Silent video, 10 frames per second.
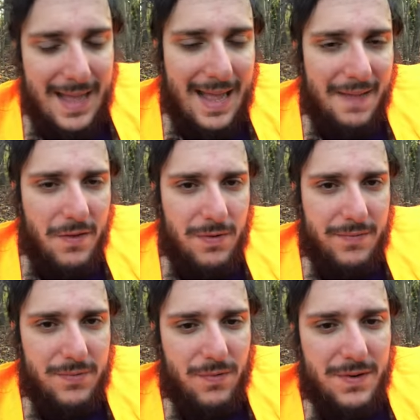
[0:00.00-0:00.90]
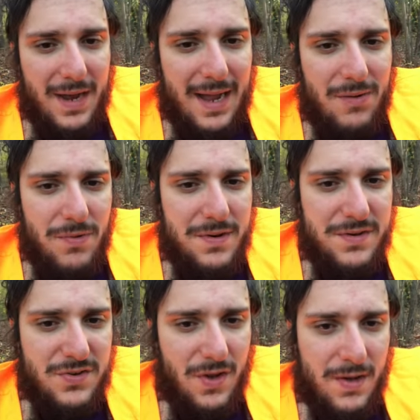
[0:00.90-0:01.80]
Hello, everyone. I wanted
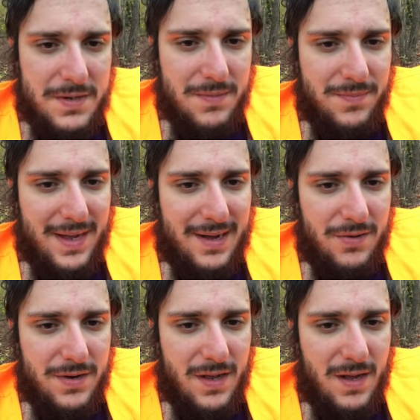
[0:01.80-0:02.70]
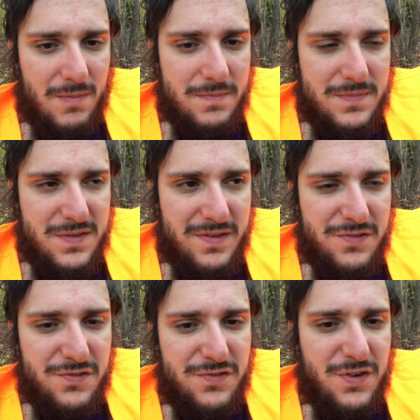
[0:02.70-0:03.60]
to talk about
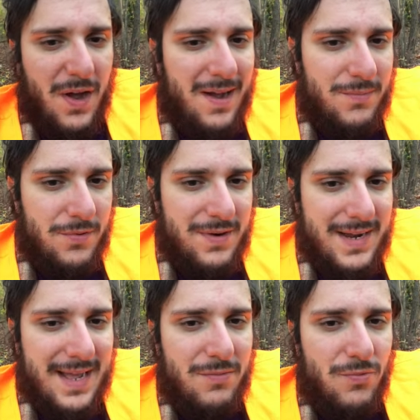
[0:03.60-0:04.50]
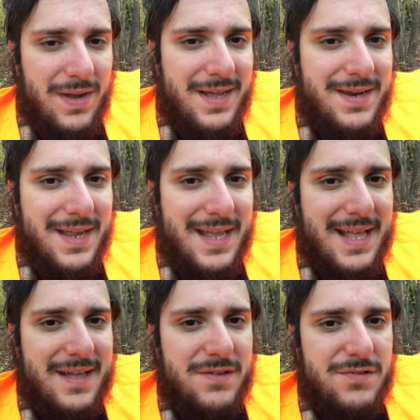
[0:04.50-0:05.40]
snobbery and when
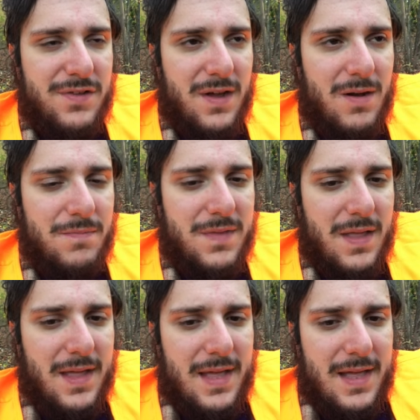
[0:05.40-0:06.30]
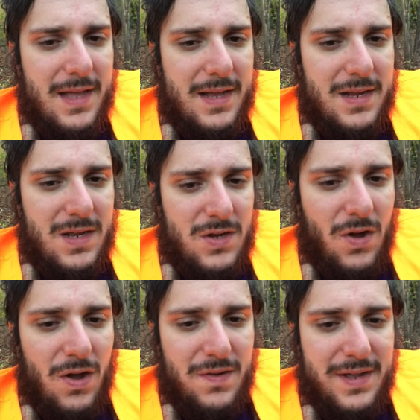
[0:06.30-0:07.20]
is
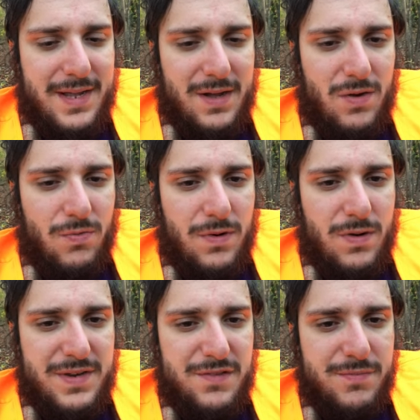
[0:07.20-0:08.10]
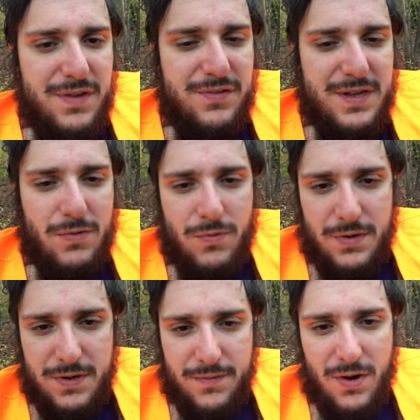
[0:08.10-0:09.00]
calling or dismissing a
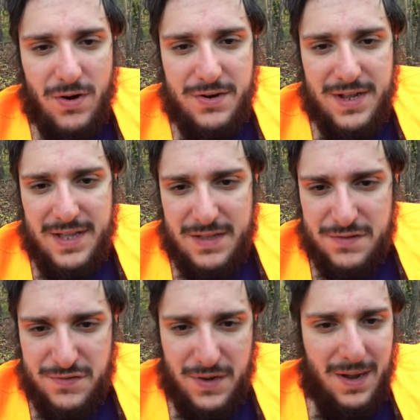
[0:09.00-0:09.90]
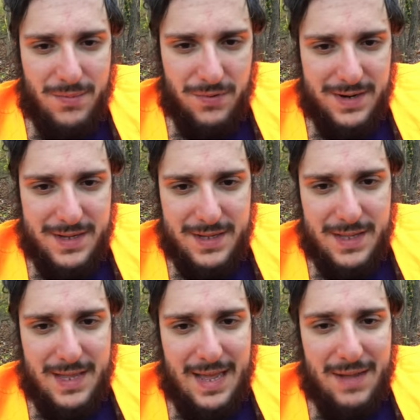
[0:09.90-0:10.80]
work of art snobbery
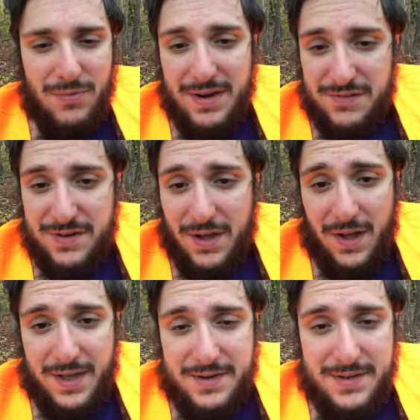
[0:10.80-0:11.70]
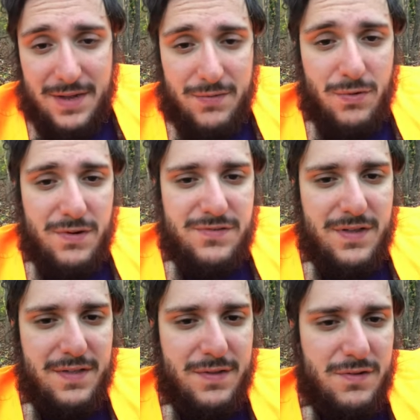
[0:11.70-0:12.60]
and when is it not? Now, of course,
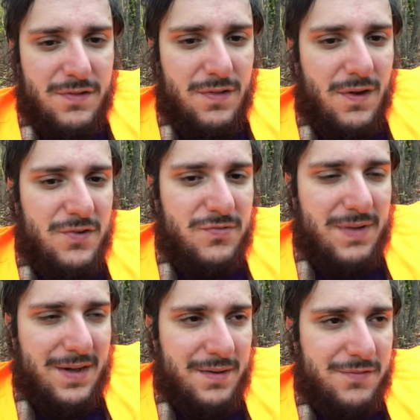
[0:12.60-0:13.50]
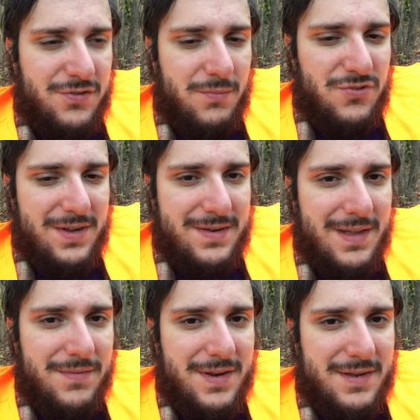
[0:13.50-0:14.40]
there's a large amount of
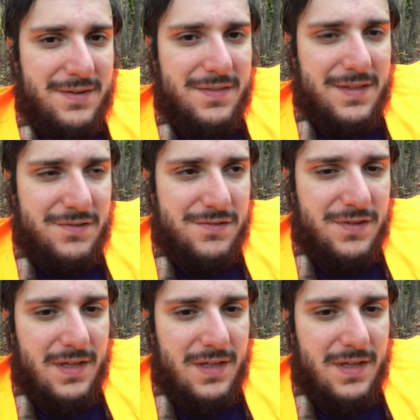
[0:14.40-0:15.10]
subjectivity to this,